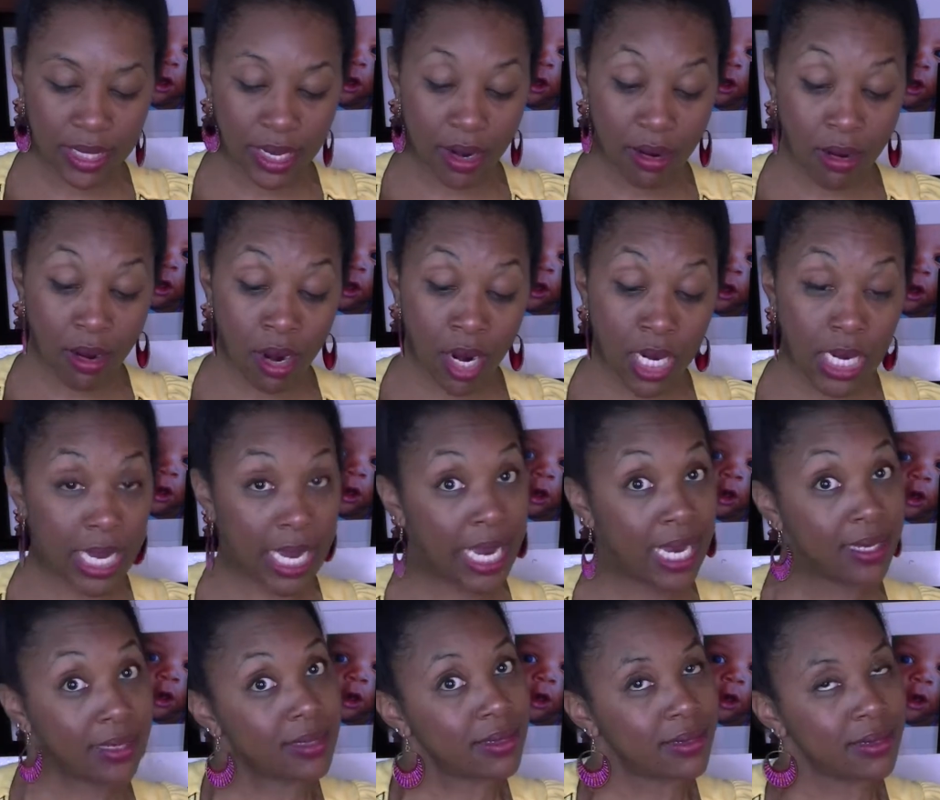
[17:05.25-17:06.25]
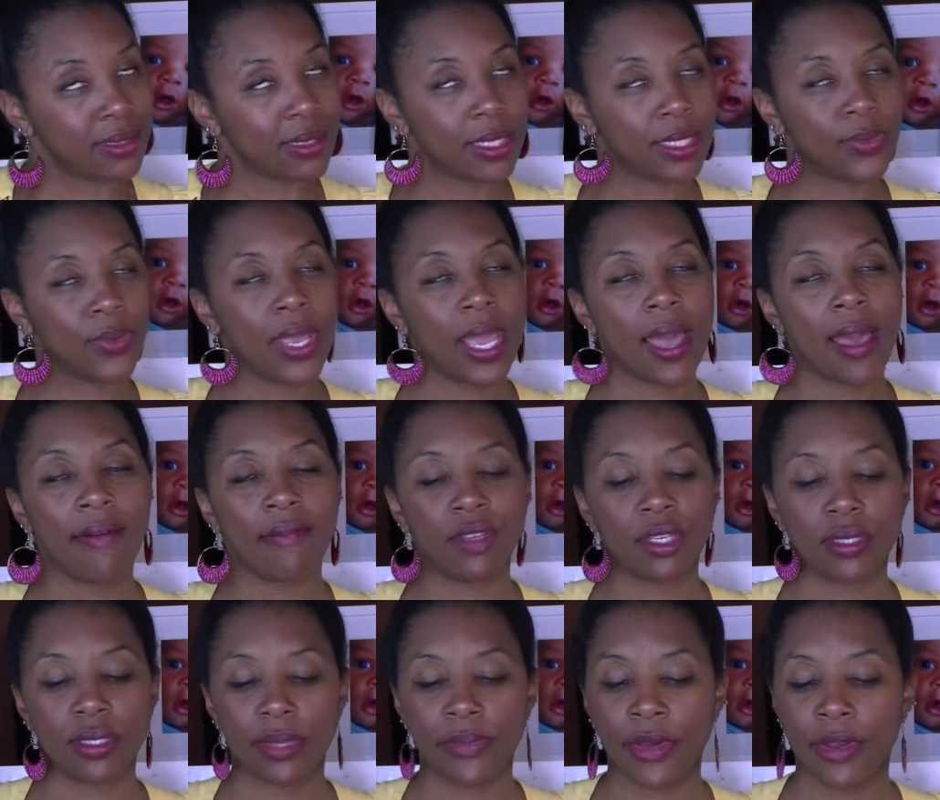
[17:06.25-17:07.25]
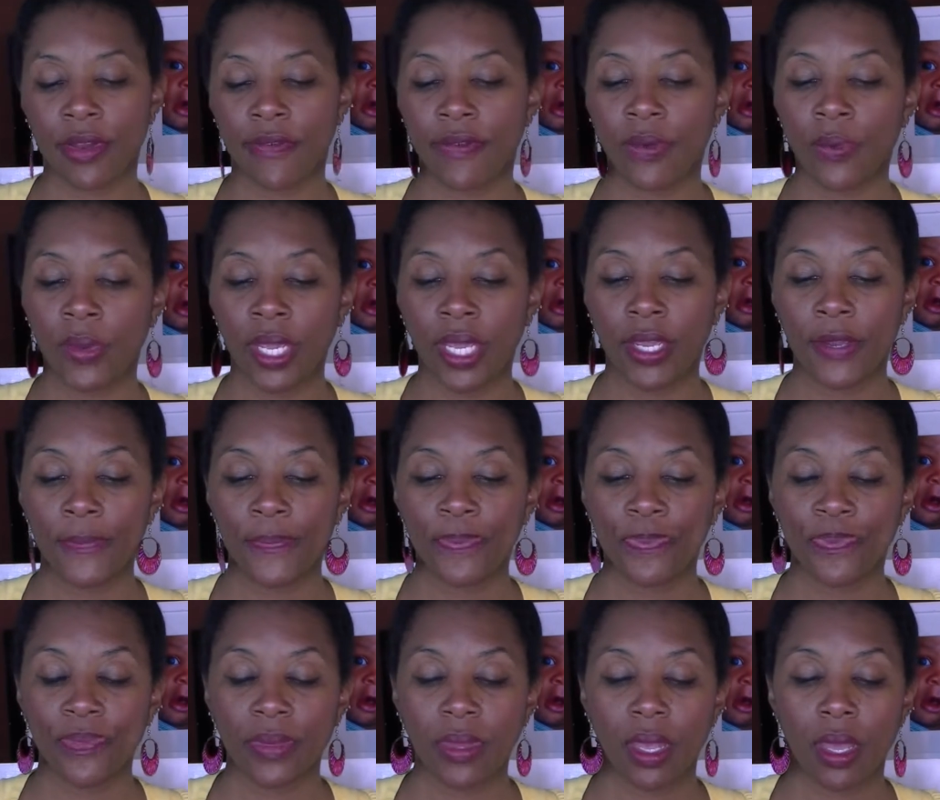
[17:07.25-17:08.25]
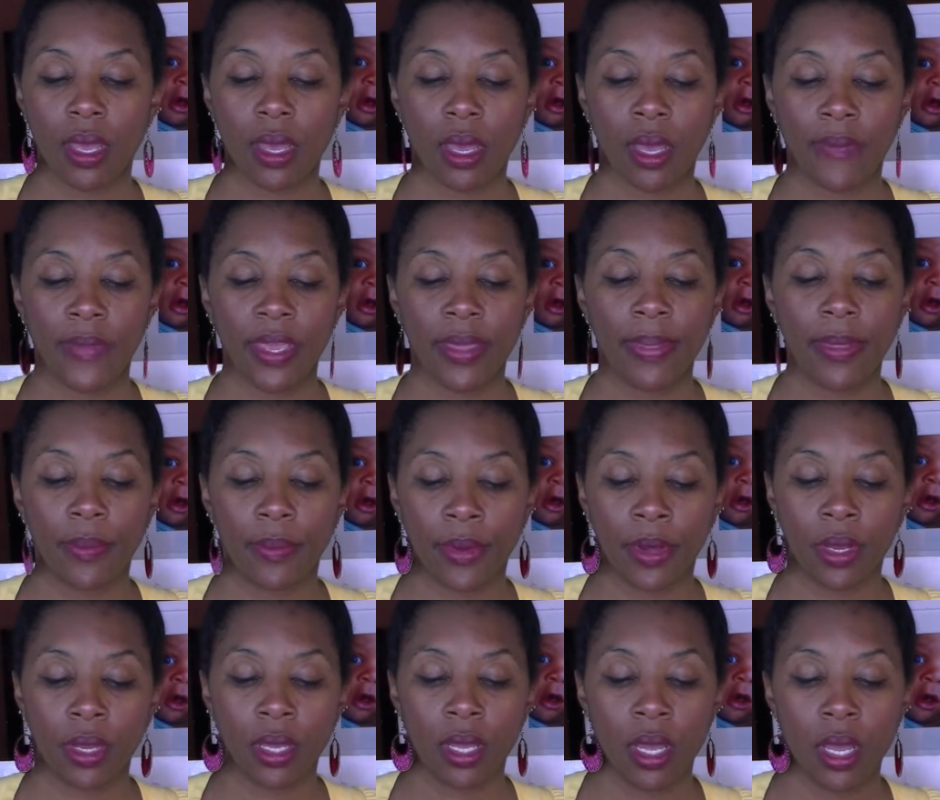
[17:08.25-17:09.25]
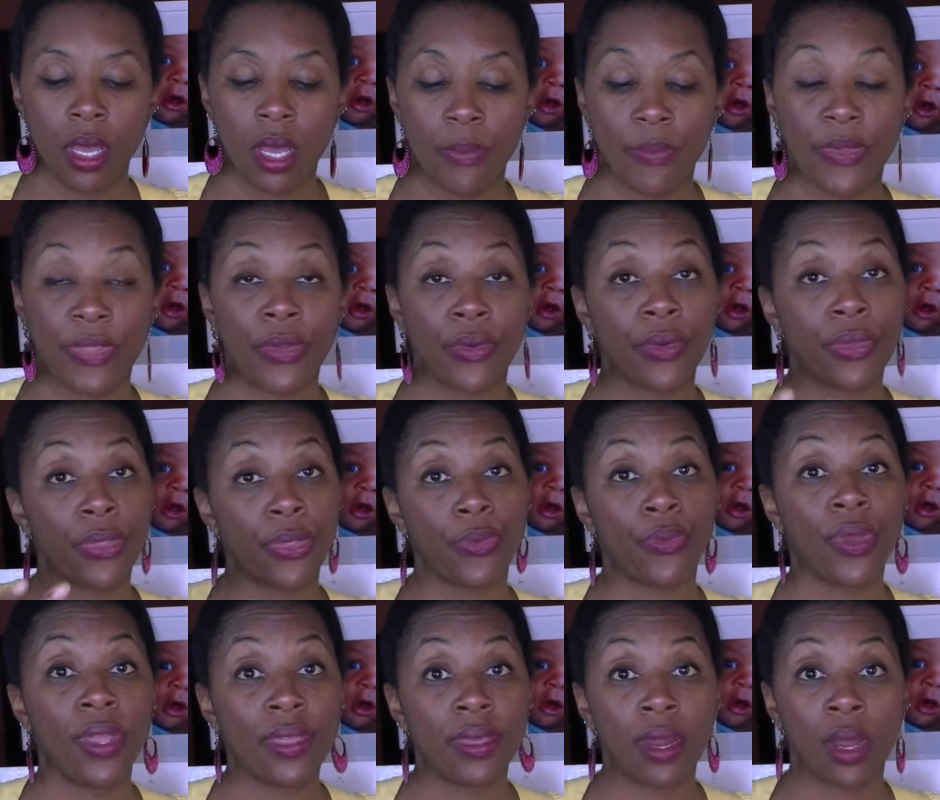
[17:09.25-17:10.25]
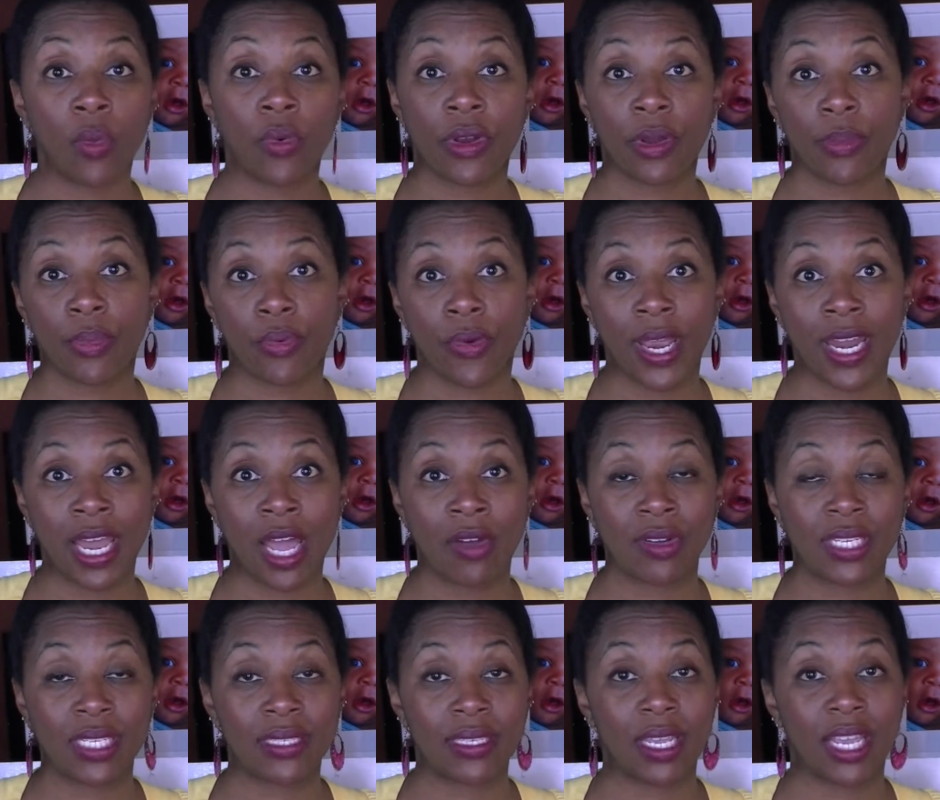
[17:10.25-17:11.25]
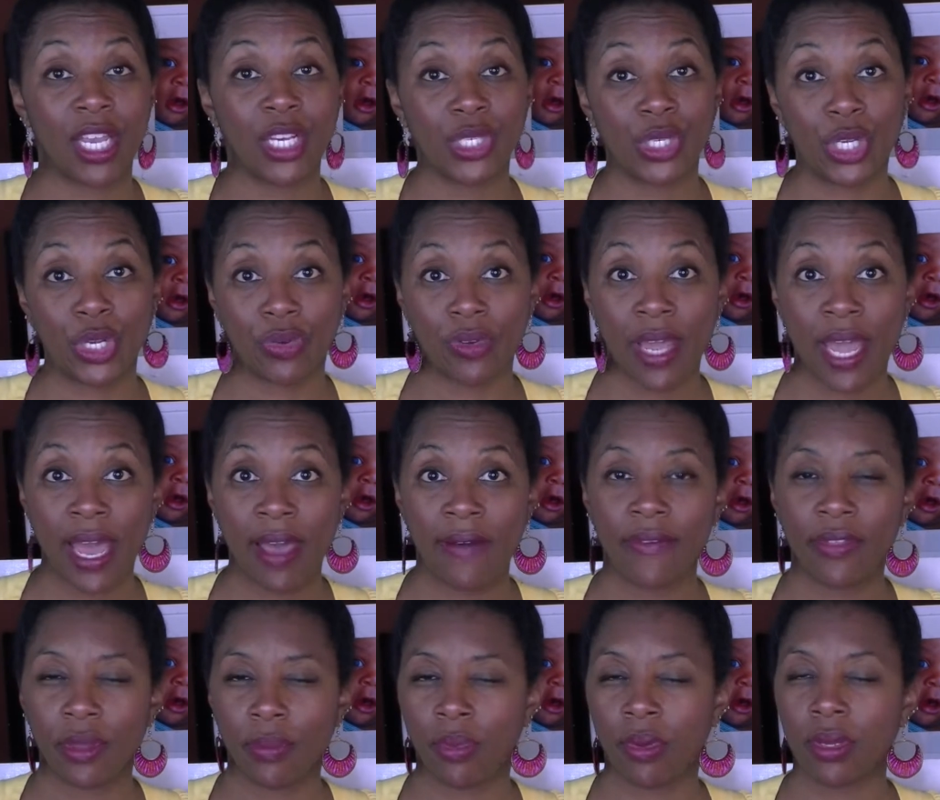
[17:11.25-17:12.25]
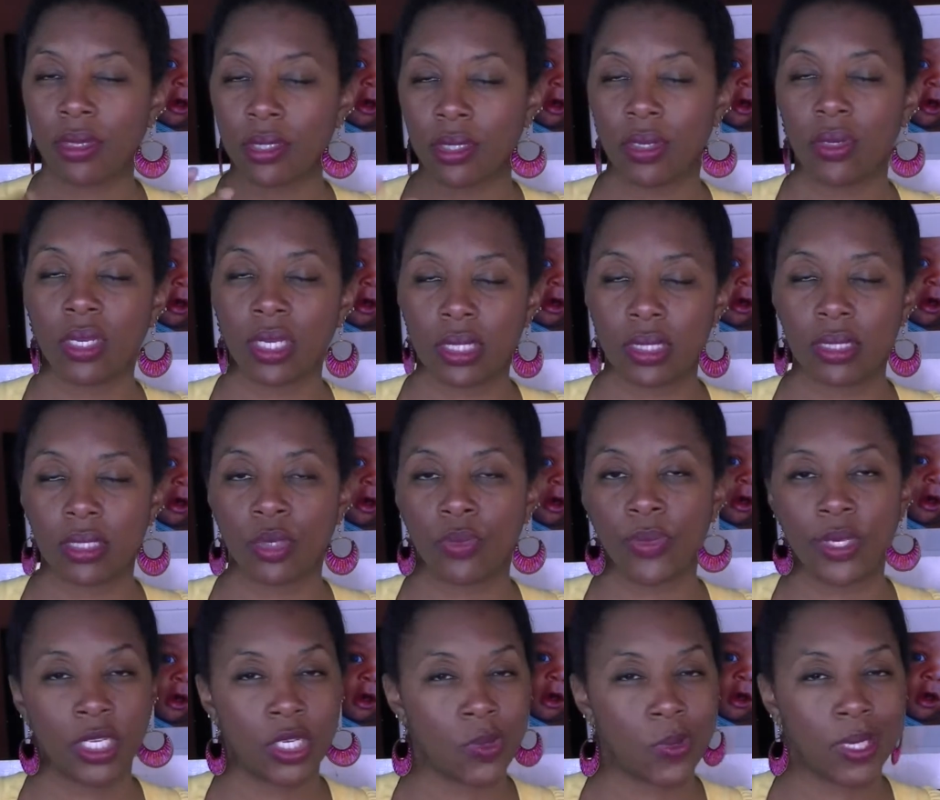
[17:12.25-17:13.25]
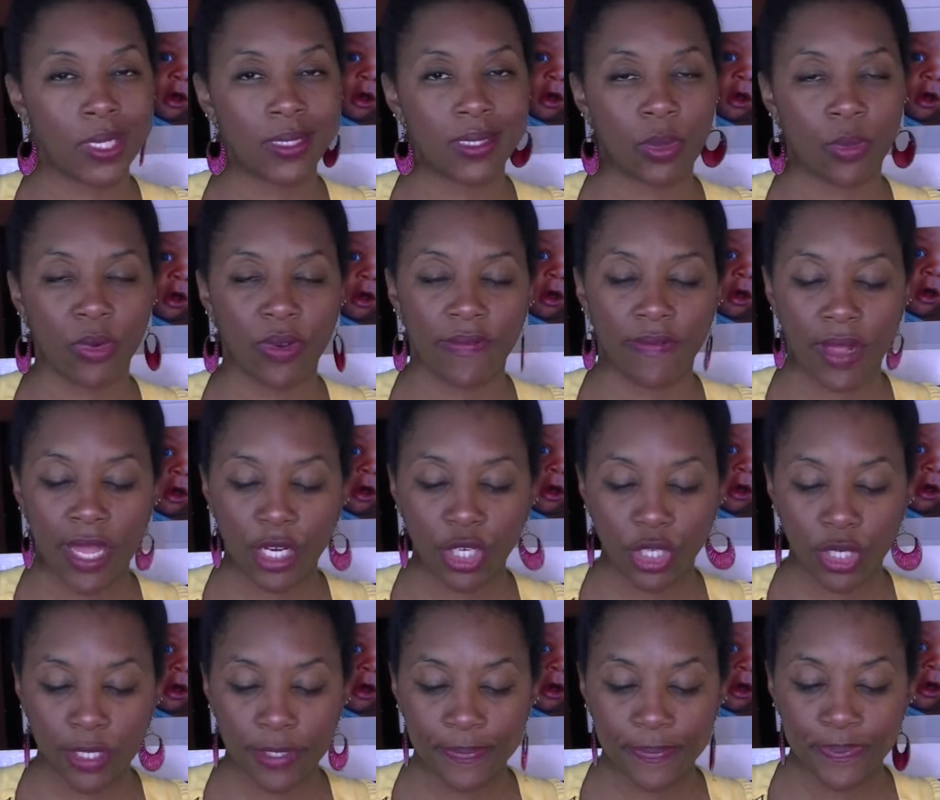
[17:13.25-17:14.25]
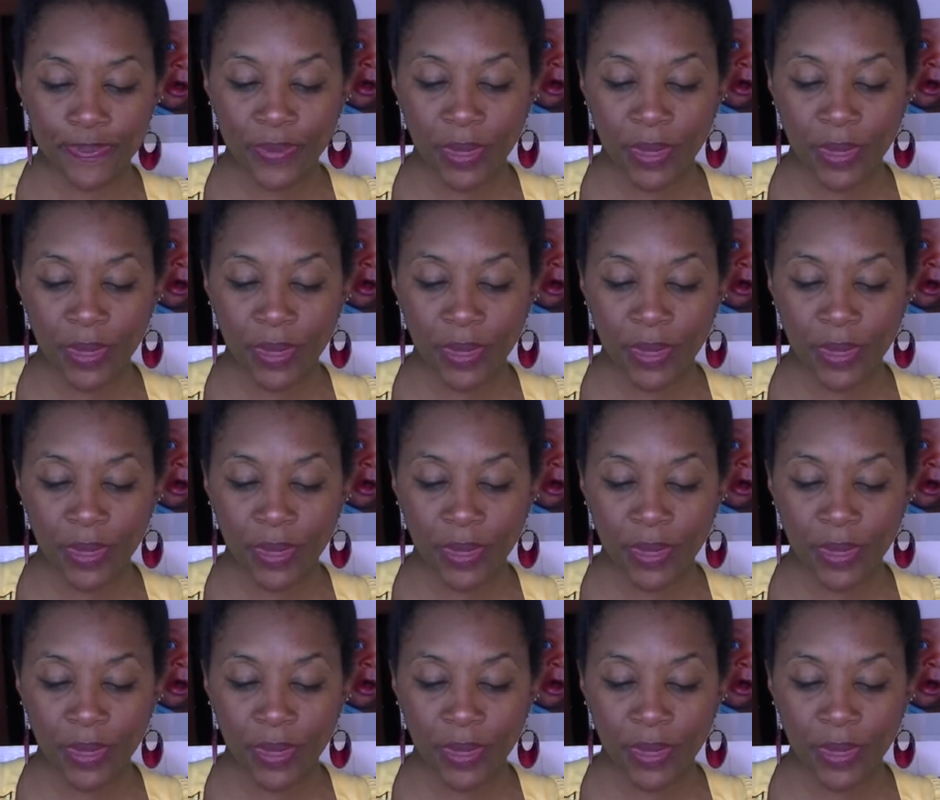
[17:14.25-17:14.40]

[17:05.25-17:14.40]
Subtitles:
There are 8, as we have just about every week in the book, but there are 3 that I want to point out just in case you don't have the book, so you can still be doing some reflection.